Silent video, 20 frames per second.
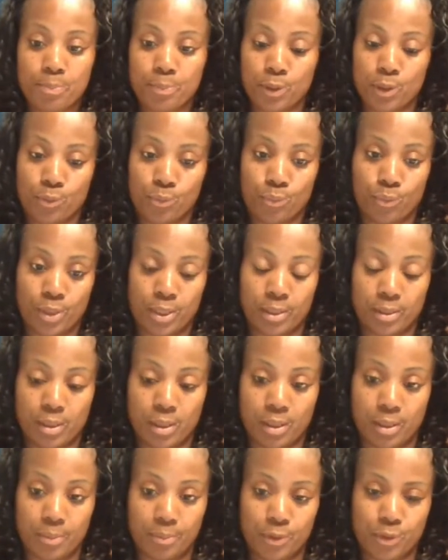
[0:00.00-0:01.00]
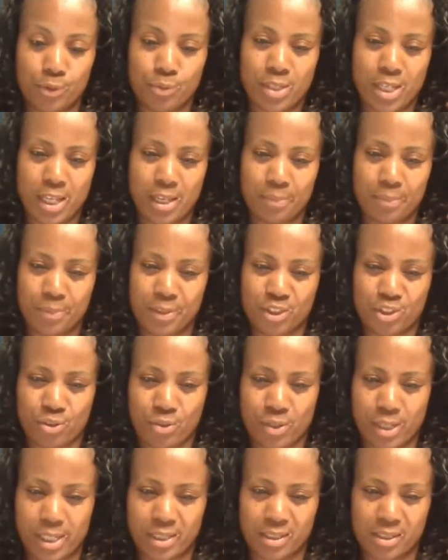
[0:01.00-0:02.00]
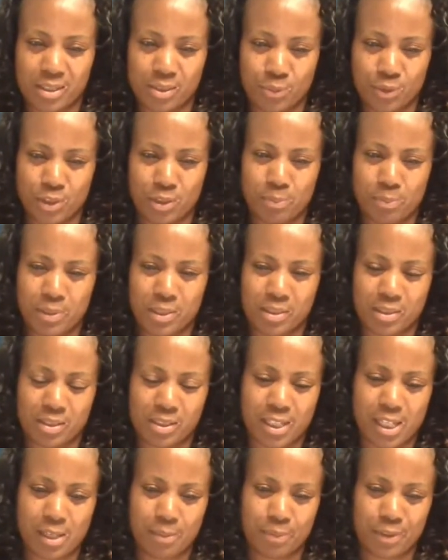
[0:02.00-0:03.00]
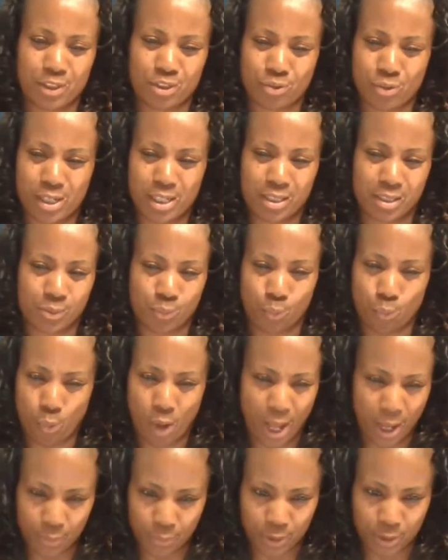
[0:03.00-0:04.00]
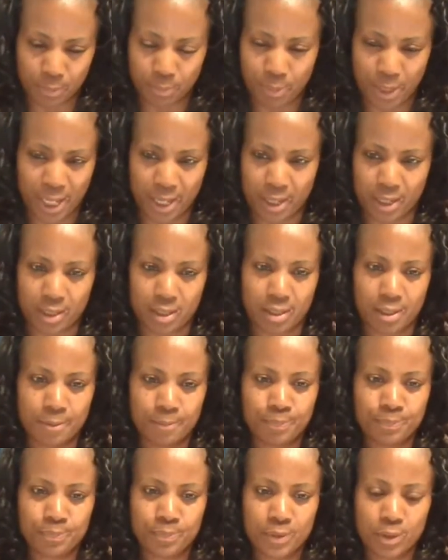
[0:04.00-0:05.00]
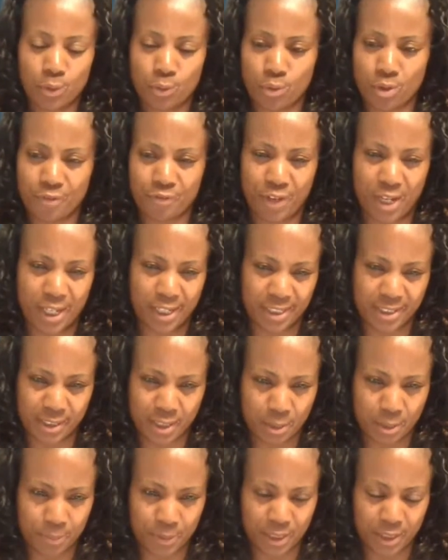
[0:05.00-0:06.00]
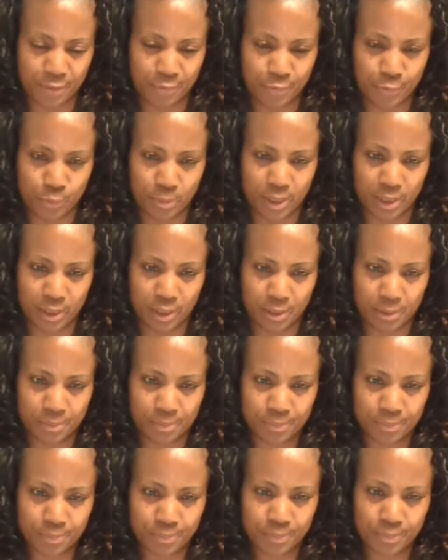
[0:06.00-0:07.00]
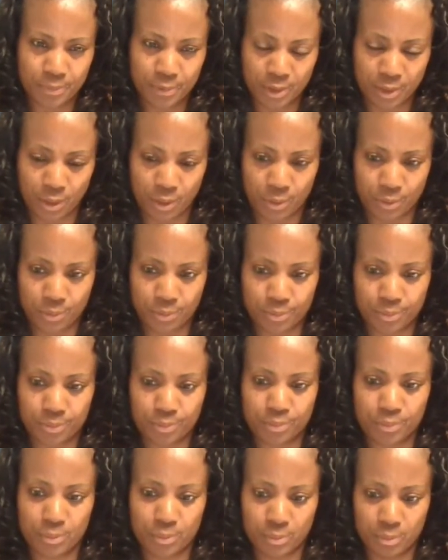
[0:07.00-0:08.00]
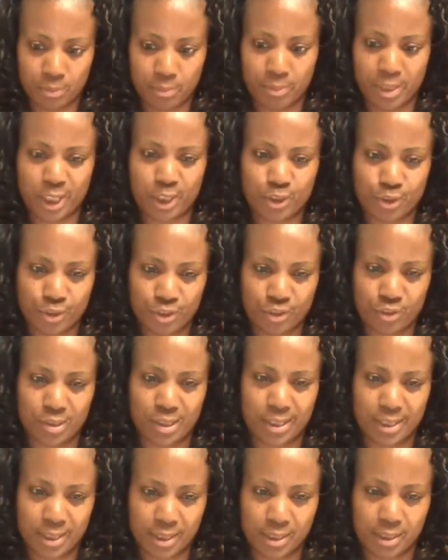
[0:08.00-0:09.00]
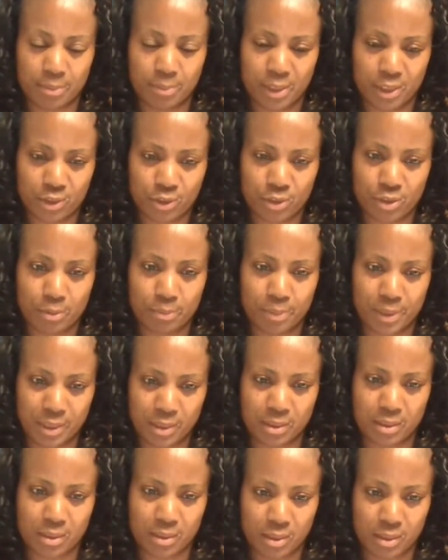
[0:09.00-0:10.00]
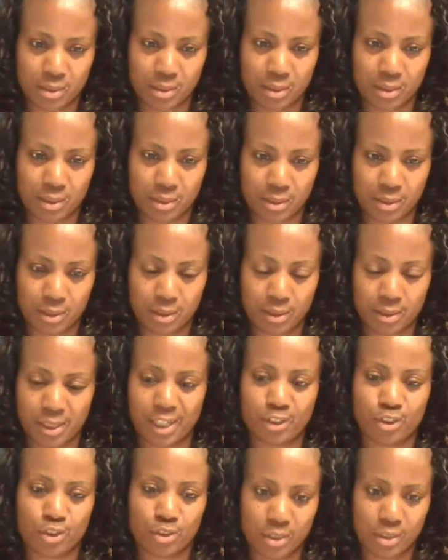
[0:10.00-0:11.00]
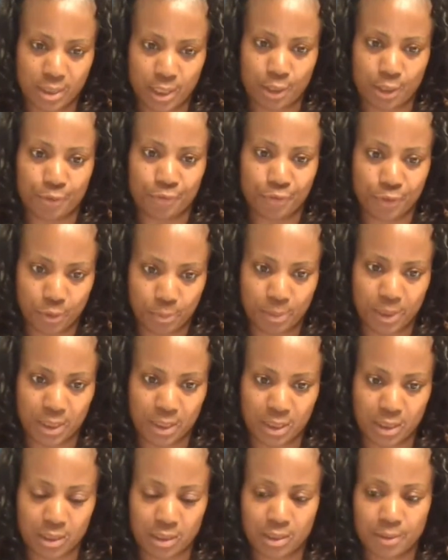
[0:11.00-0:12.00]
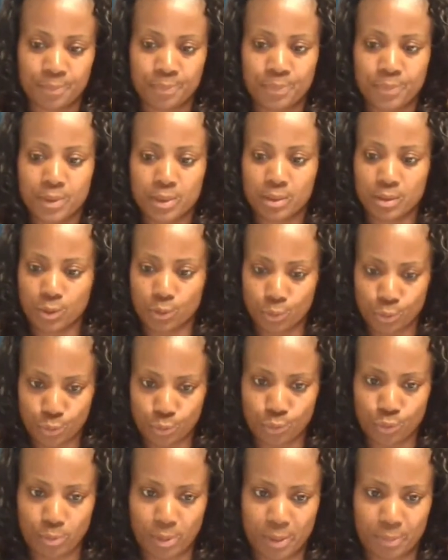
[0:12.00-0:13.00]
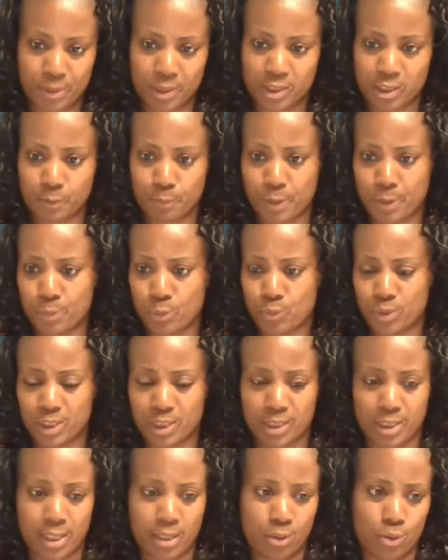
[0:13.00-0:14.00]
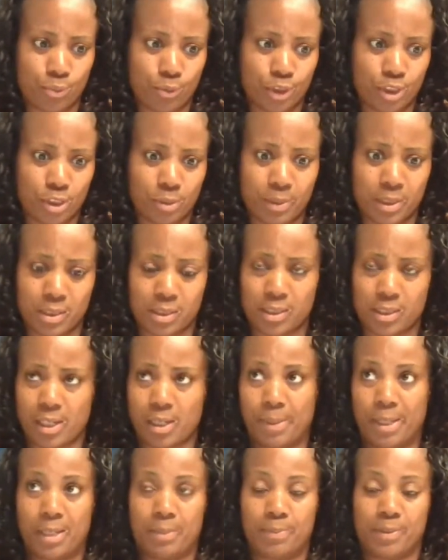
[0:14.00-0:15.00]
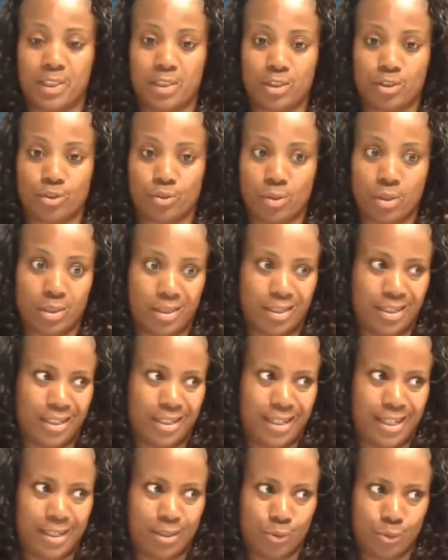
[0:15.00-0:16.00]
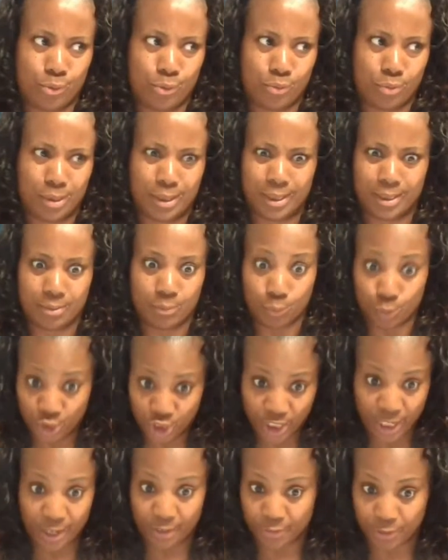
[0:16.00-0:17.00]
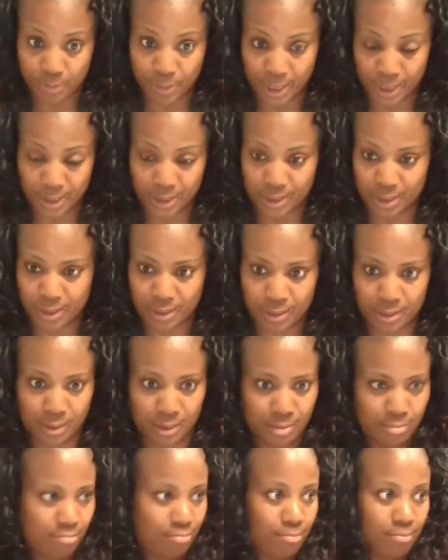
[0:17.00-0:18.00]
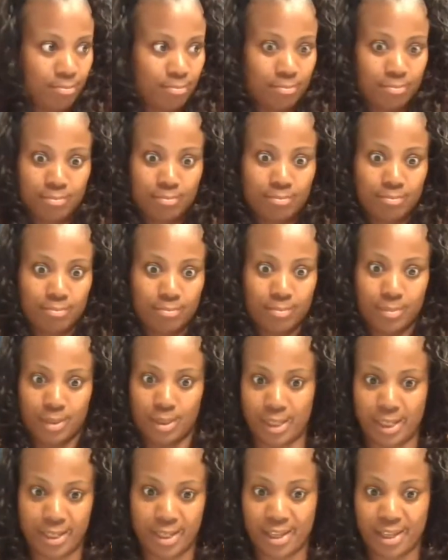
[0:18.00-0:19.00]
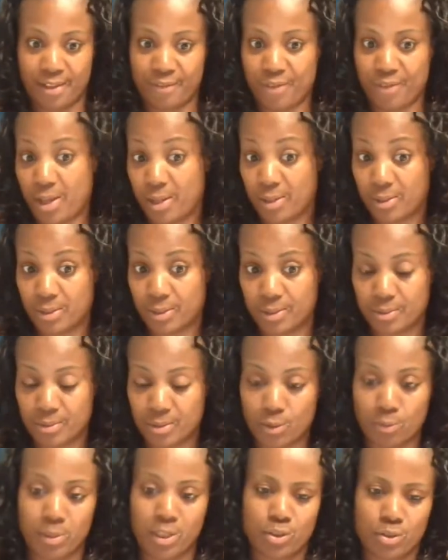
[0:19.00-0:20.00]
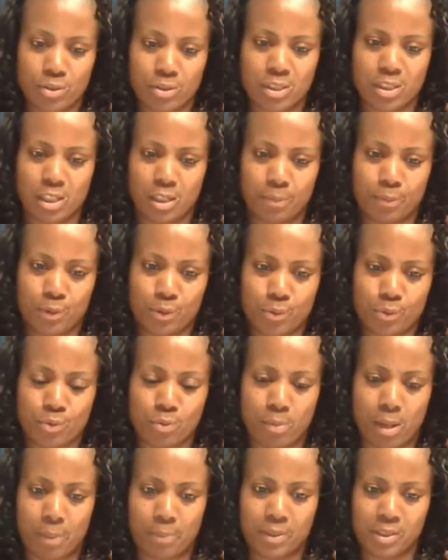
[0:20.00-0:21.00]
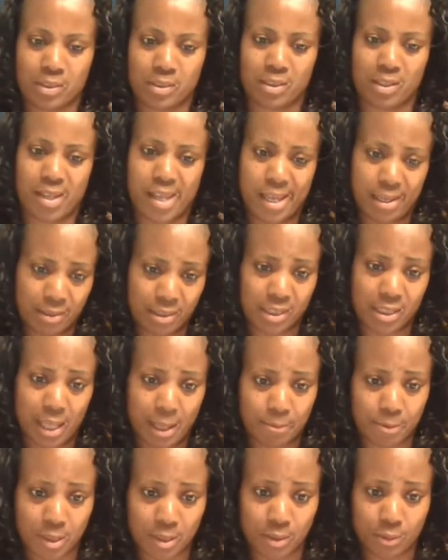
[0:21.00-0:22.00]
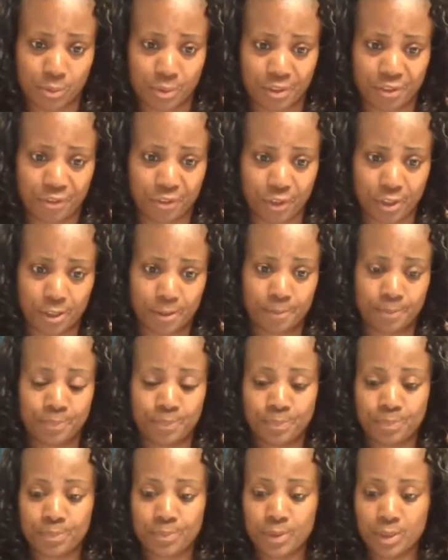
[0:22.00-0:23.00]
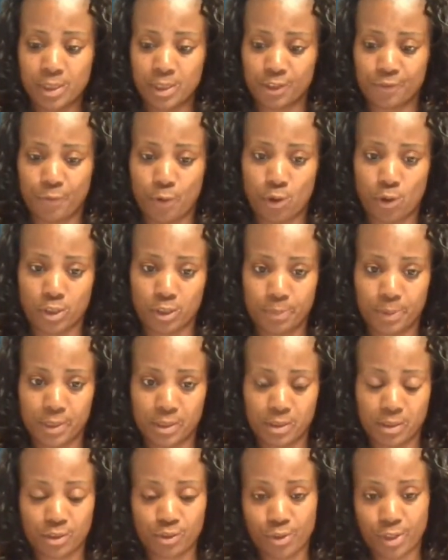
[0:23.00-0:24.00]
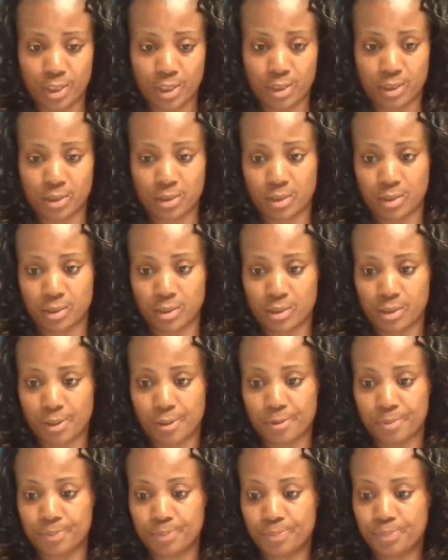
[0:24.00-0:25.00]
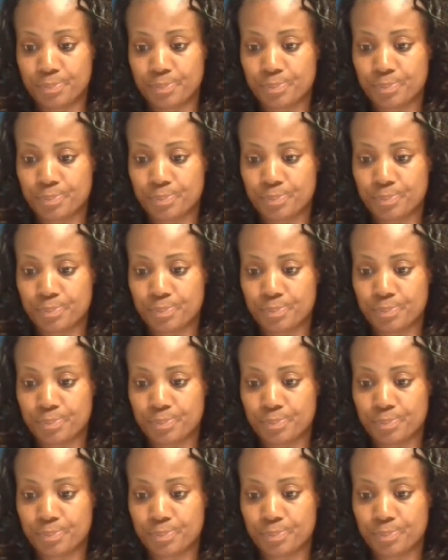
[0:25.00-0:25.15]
But when you can't be traced, when your business can't be traced, why would a bank or a finance company give you money? So make sure you're listed. Make sure your business is listed, not yourself, your business. So Google My Business. People want to say, oh, what's your business name? ABC Trucking, and they Google it, which everybody does. And they can't find it. So make sure you set up a Google My Business account. It's absolutely free as far as business credit is concerned.